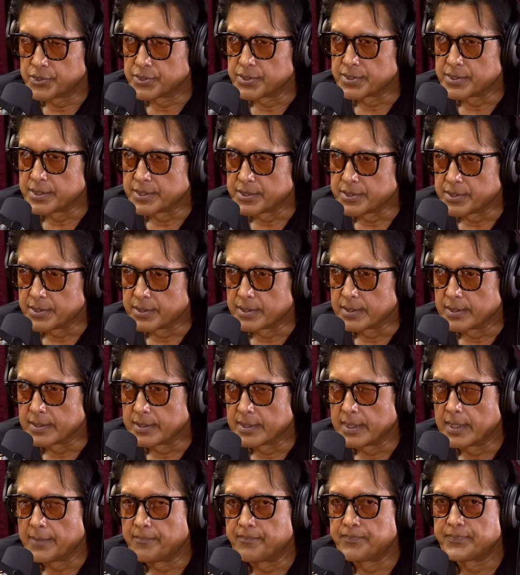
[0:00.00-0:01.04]
decision.
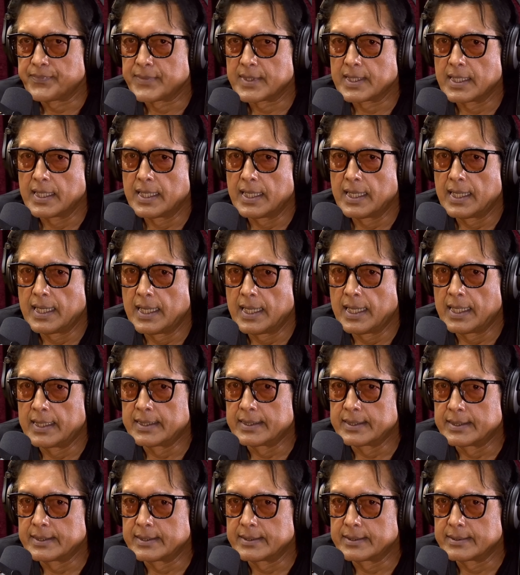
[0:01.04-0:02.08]

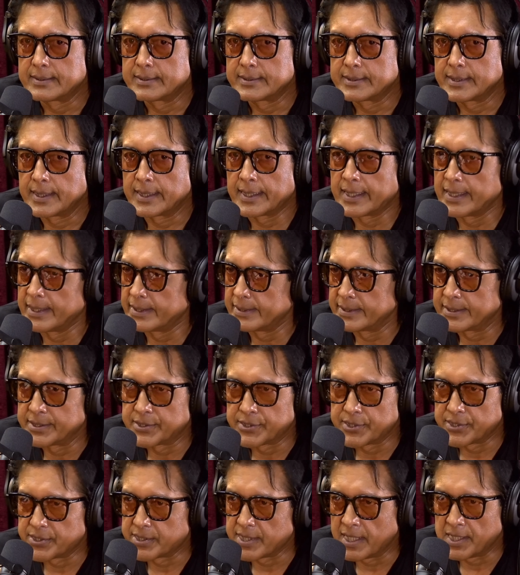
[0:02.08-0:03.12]
And again, this
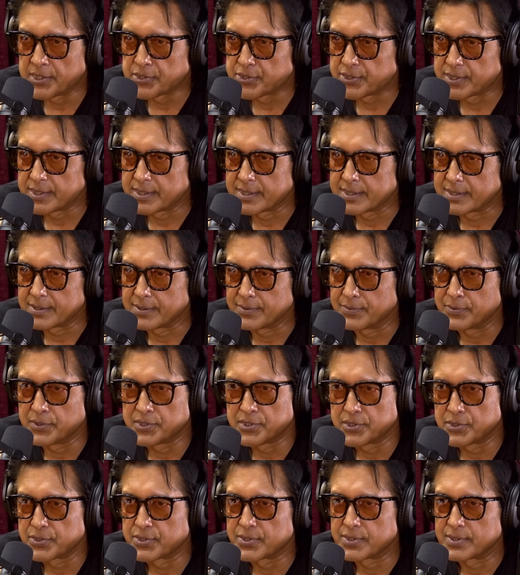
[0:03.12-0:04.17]
is us, which
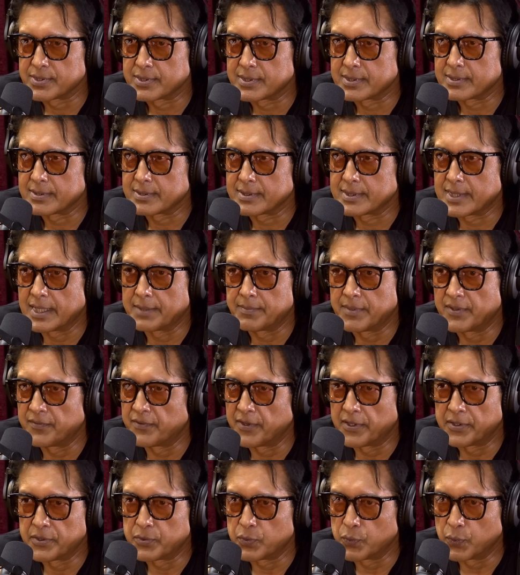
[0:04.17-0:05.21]
is can be
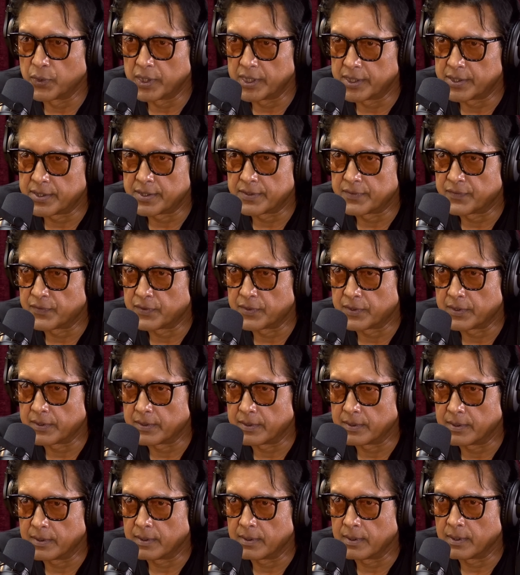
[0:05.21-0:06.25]
very weird for
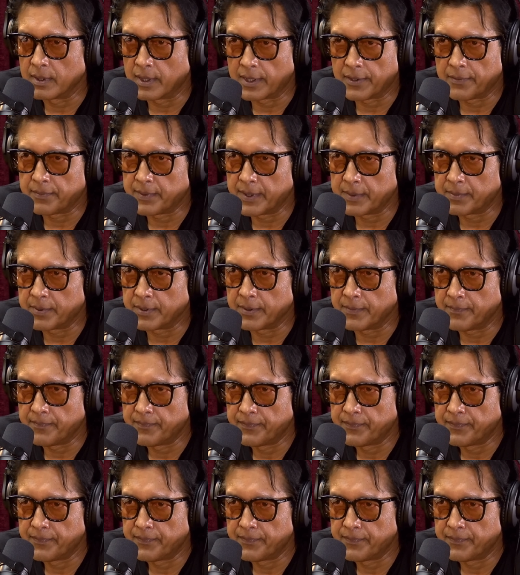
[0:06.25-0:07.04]
a lot of people.